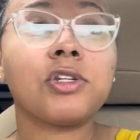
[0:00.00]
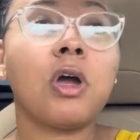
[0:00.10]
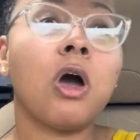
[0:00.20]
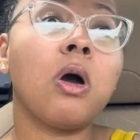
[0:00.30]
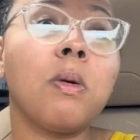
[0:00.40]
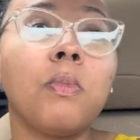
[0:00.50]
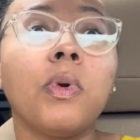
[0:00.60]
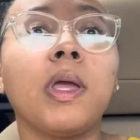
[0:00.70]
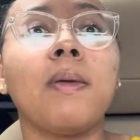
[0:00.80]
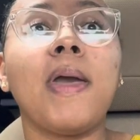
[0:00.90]
home
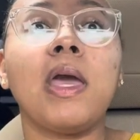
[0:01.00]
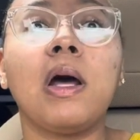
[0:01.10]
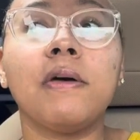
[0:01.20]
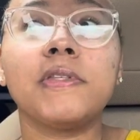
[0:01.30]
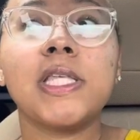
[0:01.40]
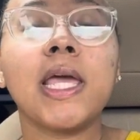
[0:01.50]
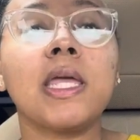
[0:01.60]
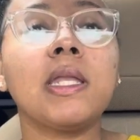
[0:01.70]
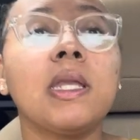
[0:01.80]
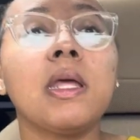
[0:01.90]
will get paid off
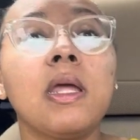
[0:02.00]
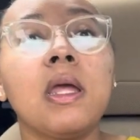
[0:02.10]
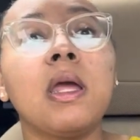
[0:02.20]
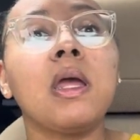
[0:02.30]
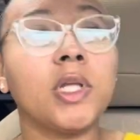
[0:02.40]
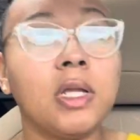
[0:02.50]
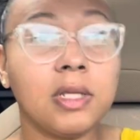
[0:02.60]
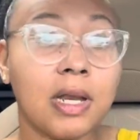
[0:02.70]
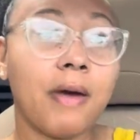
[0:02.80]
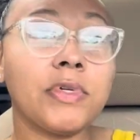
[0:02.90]
second. And
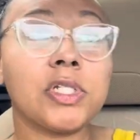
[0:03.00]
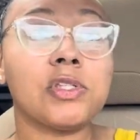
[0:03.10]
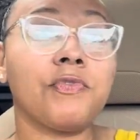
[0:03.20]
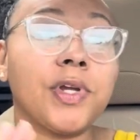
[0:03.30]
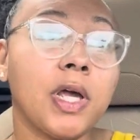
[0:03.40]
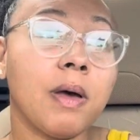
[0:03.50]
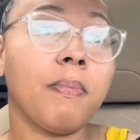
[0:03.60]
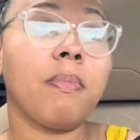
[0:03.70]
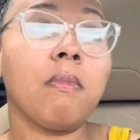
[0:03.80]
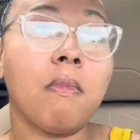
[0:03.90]
then I would just free up
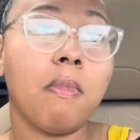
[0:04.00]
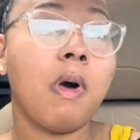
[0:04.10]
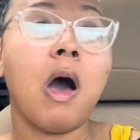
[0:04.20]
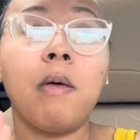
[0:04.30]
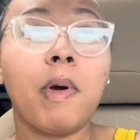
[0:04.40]
all my